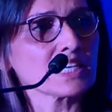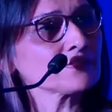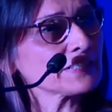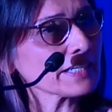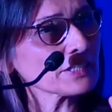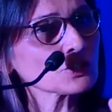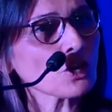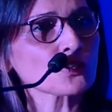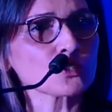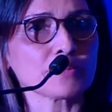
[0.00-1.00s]
if they can
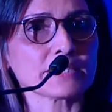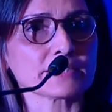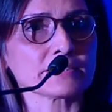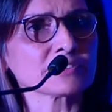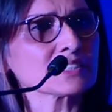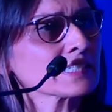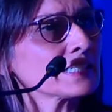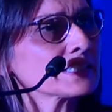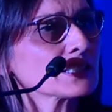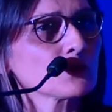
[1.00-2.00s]
document it, if they
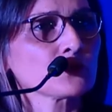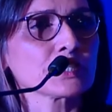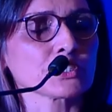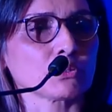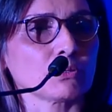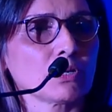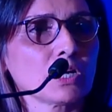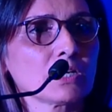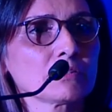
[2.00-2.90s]
can take a video,